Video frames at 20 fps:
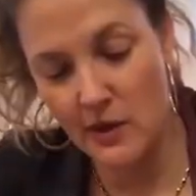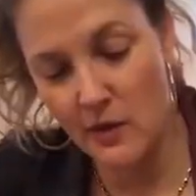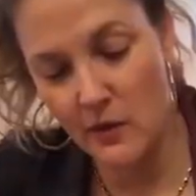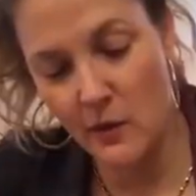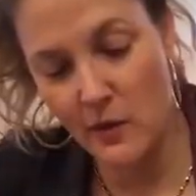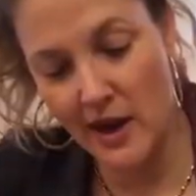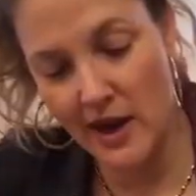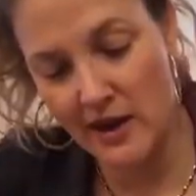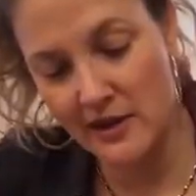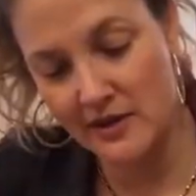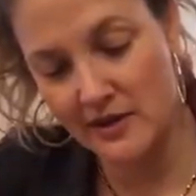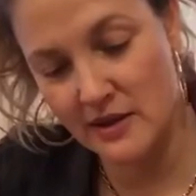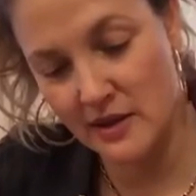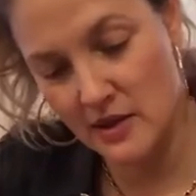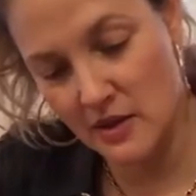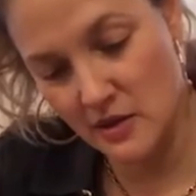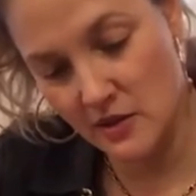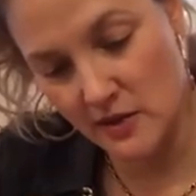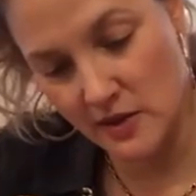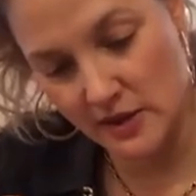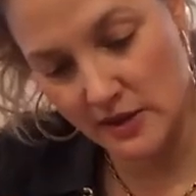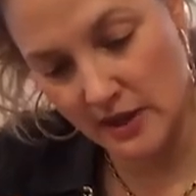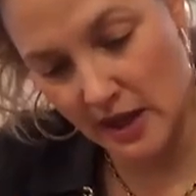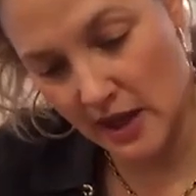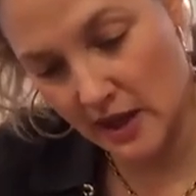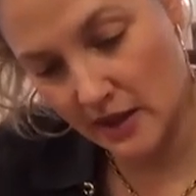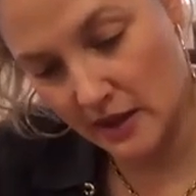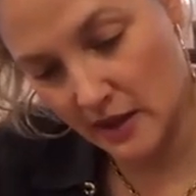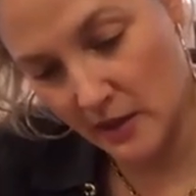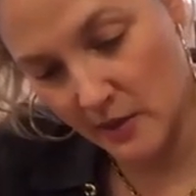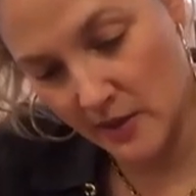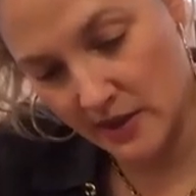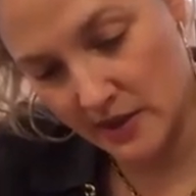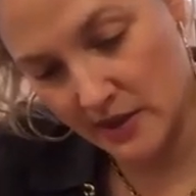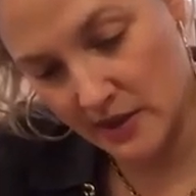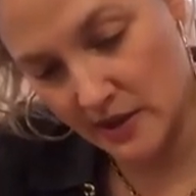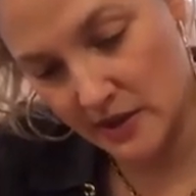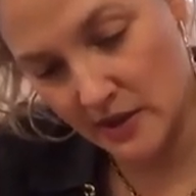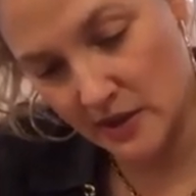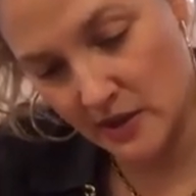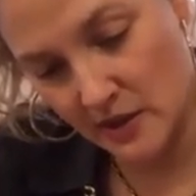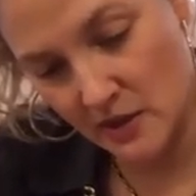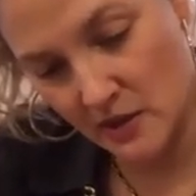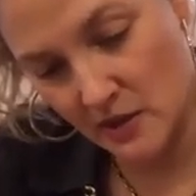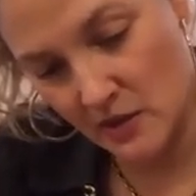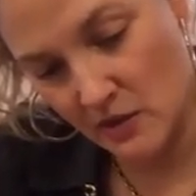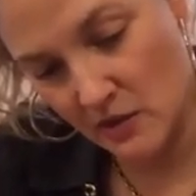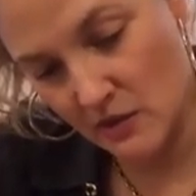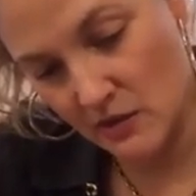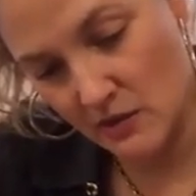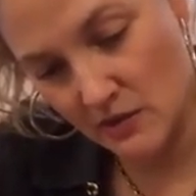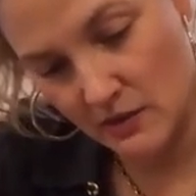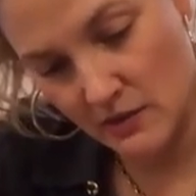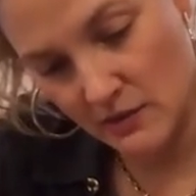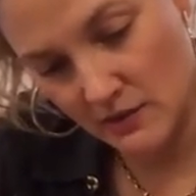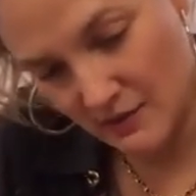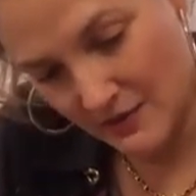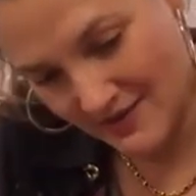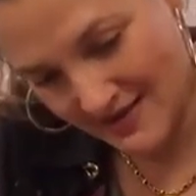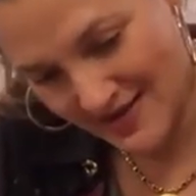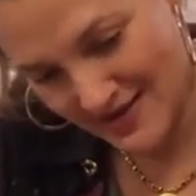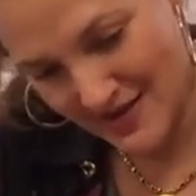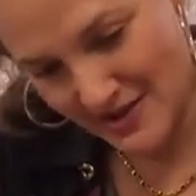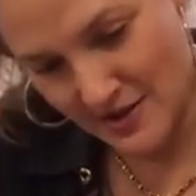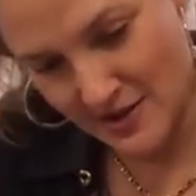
retro in here and she loves to cook for her two daughters with her